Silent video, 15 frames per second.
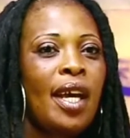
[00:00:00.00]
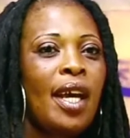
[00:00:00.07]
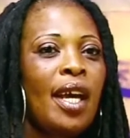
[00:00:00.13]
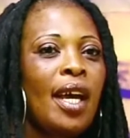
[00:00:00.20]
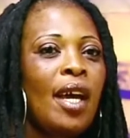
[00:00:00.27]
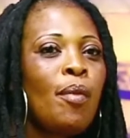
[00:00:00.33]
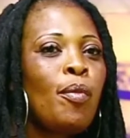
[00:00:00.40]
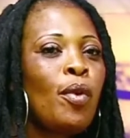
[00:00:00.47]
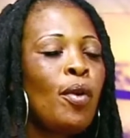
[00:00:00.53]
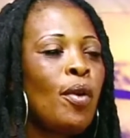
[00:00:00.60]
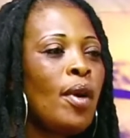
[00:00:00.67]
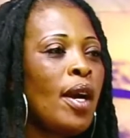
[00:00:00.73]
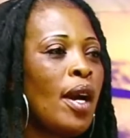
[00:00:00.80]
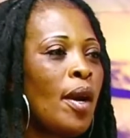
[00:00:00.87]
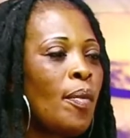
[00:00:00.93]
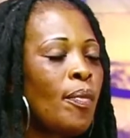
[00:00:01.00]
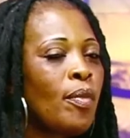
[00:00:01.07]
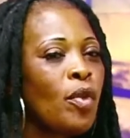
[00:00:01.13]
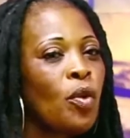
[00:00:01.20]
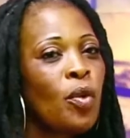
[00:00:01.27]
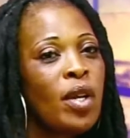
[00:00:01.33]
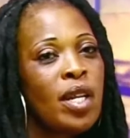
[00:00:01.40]
About um,
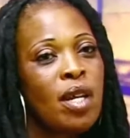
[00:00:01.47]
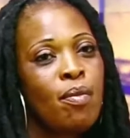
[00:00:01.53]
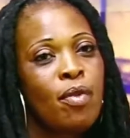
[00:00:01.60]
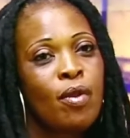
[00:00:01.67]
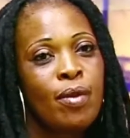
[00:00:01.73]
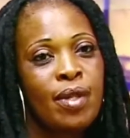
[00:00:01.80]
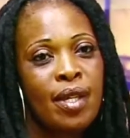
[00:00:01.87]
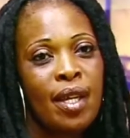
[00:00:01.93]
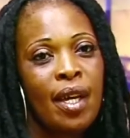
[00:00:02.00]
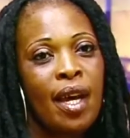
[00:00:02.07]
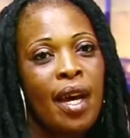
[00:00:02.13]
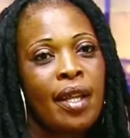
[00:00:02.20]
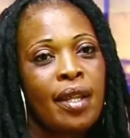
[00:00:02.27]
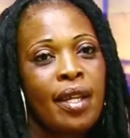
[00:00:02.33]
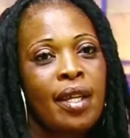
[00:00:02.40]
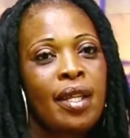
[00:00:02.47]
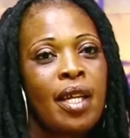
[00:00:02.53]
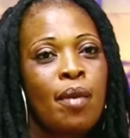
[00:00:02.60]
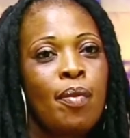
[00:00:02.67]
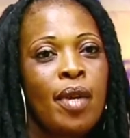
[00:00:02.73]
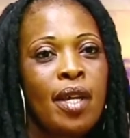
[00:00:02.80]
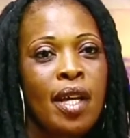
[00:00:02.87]
Queenie music, I think they
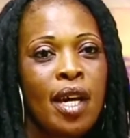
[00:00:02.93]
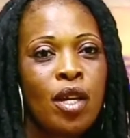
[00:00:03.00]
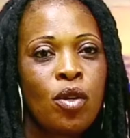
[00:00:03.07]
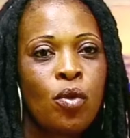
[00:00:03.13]
been on